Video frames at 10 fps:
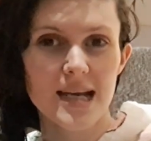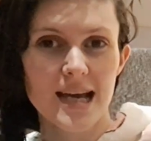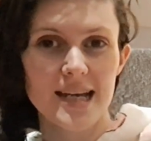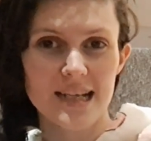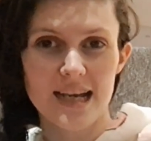
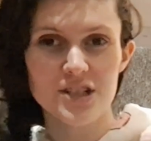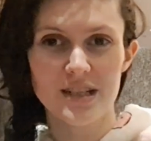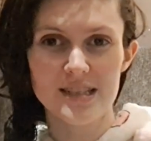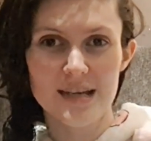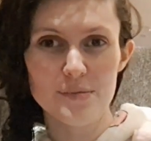And yeah, I just think
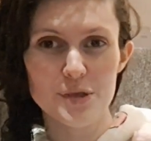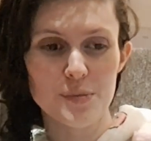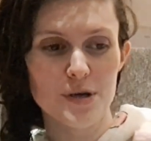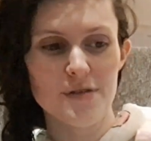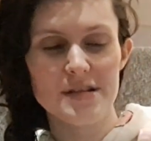it's absolutely
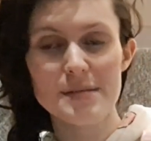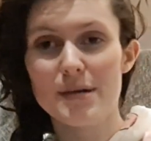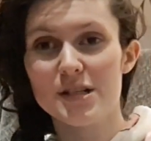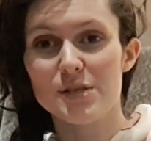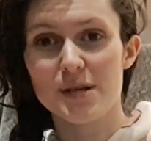perfect. It
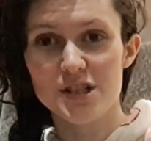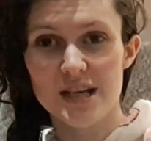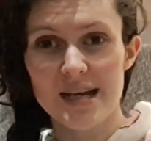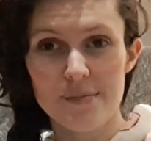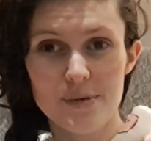matches my
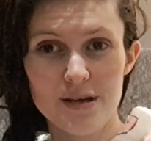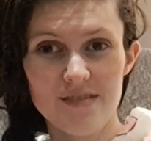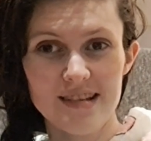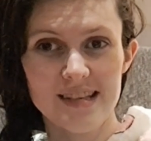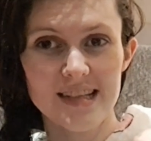chair
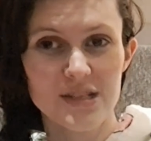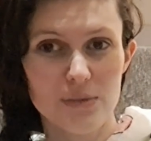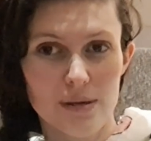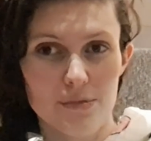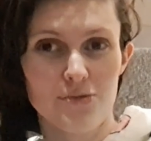perfectly, so
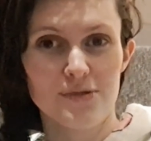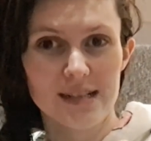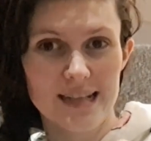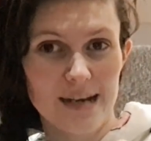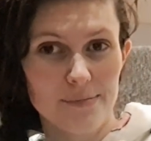I'm
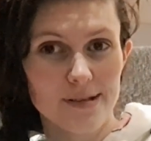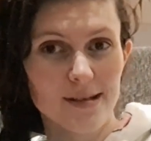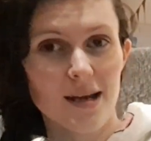really happy,